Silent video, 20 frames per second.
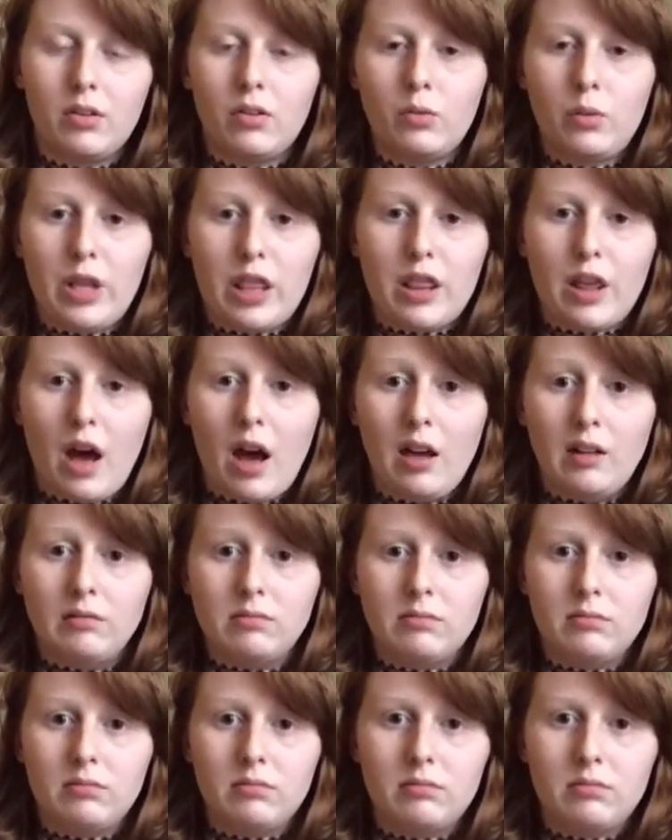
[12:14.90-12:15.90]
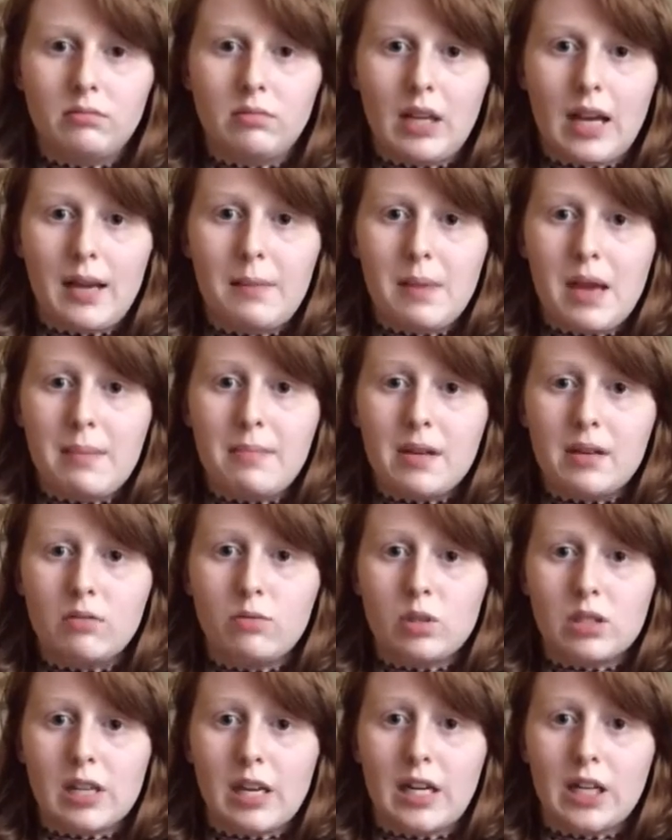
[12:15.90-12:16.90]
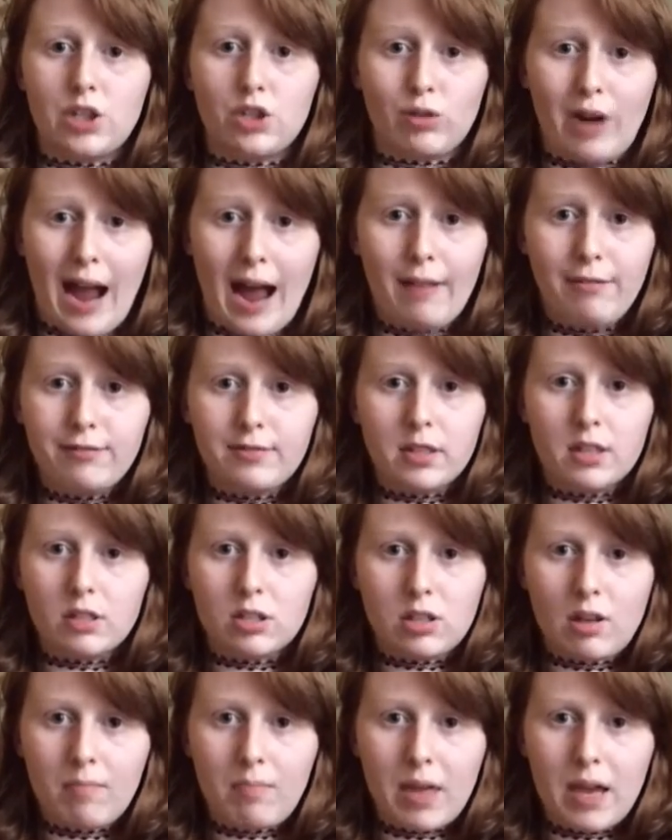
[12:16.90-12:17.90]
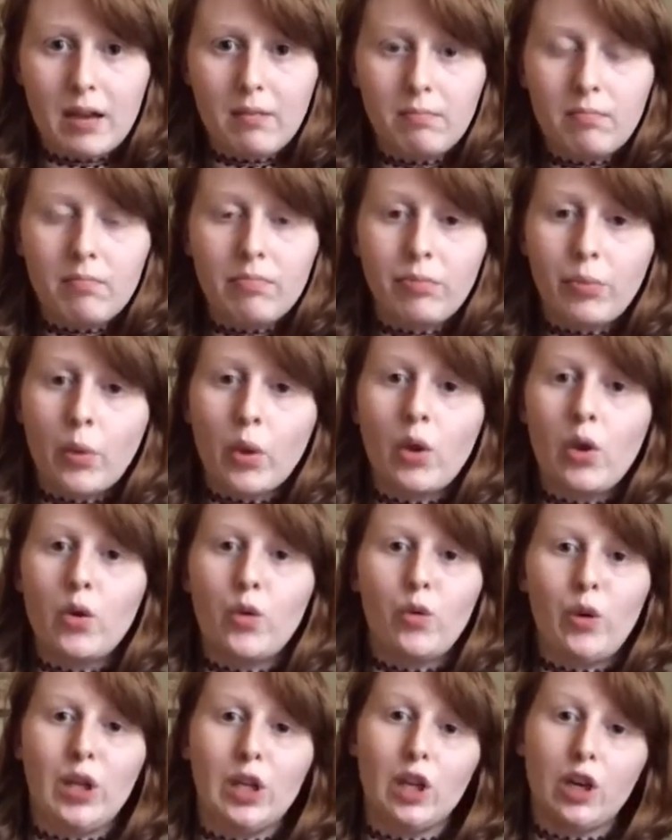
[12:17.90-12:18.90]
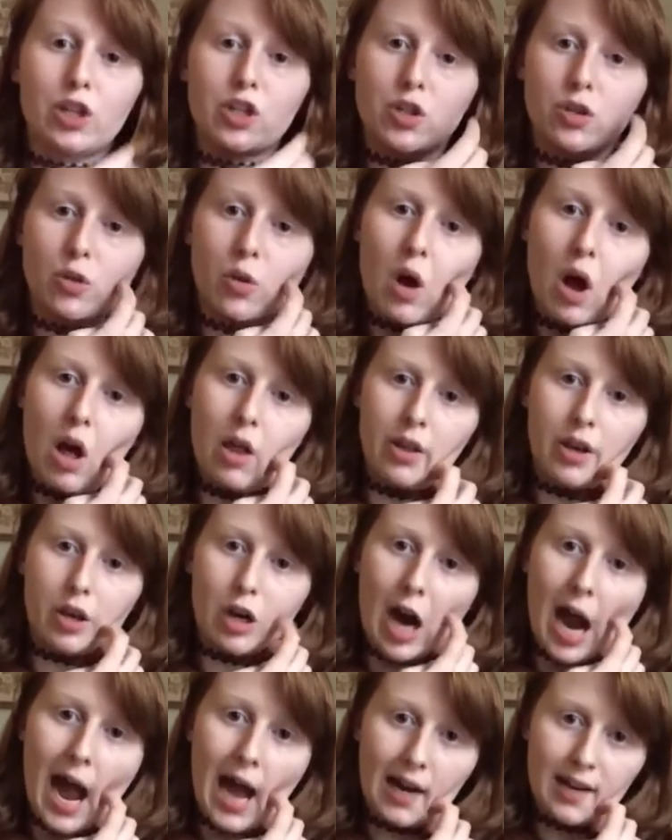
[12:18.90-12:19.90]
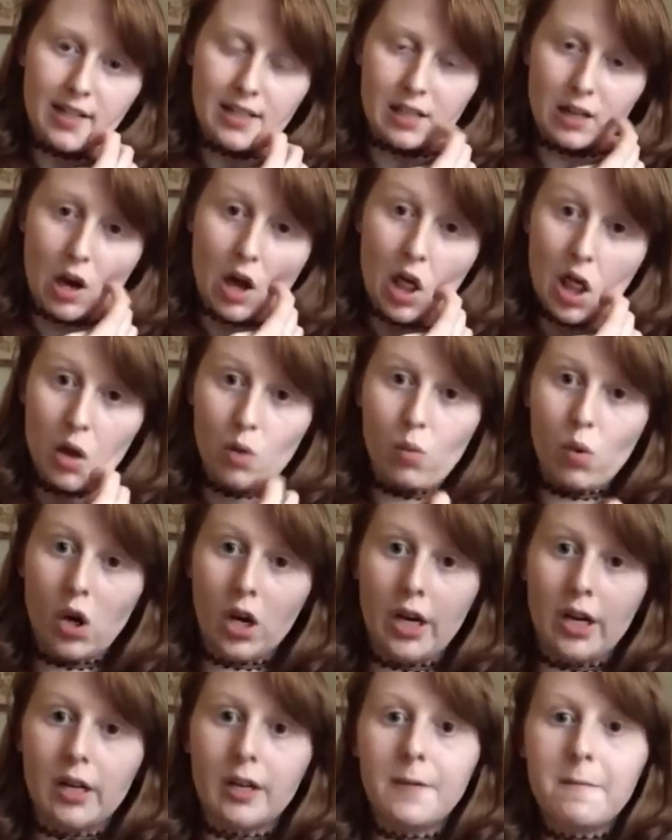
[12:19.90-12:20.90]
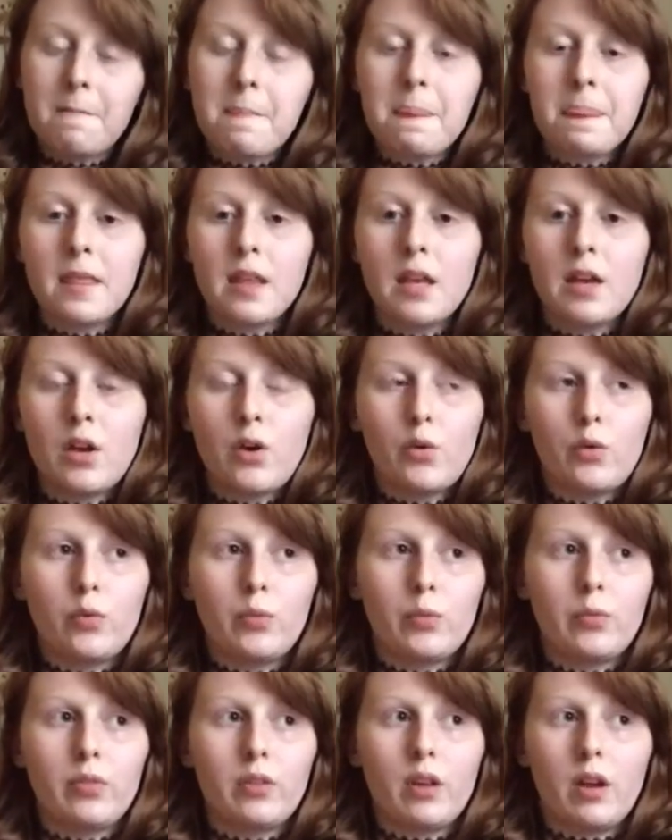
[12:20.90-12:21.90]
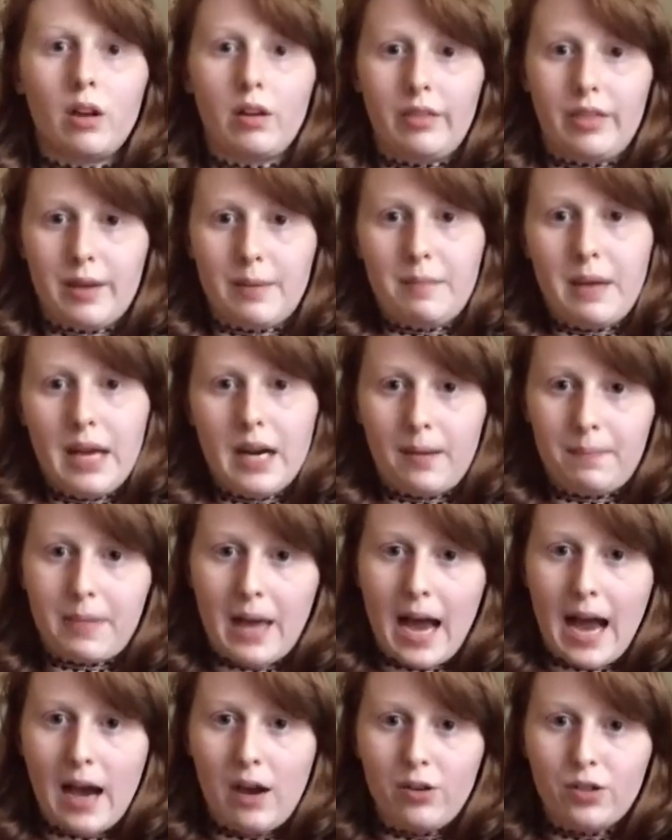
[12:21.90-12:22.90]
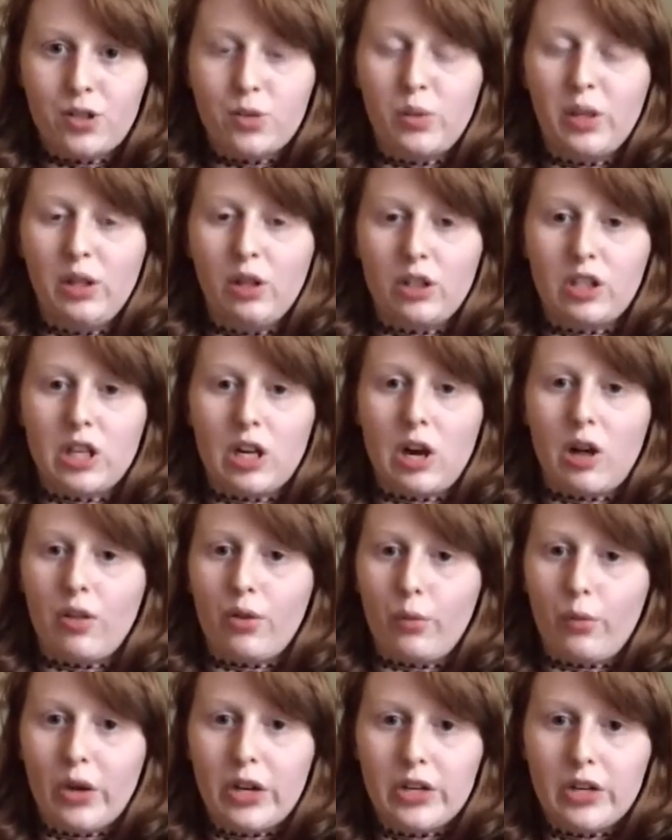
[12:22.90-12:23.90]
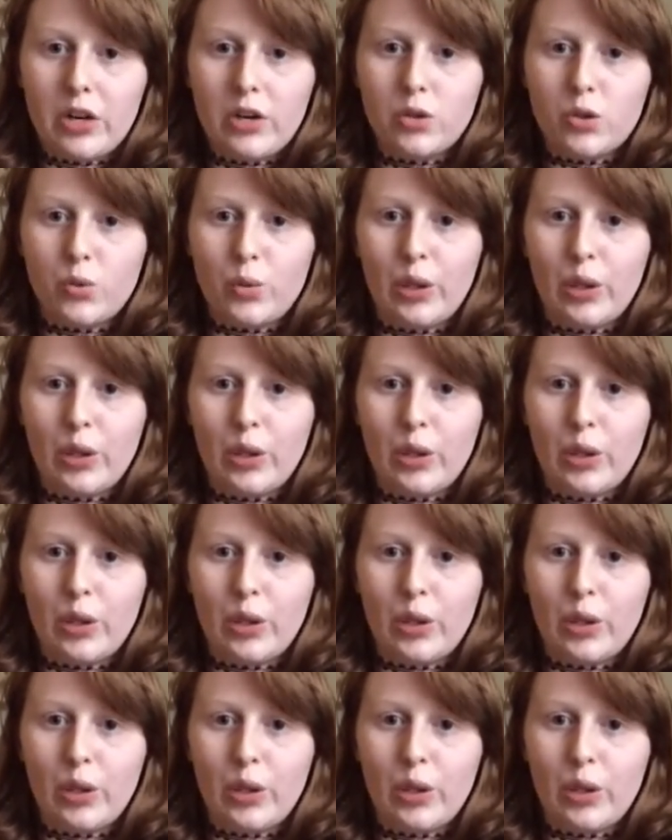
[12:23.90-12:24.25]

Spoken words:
We thought, hey, maybe it was like a draft or something. We looked through all the cracks and all the wood that made up the house. We looked at all the windows.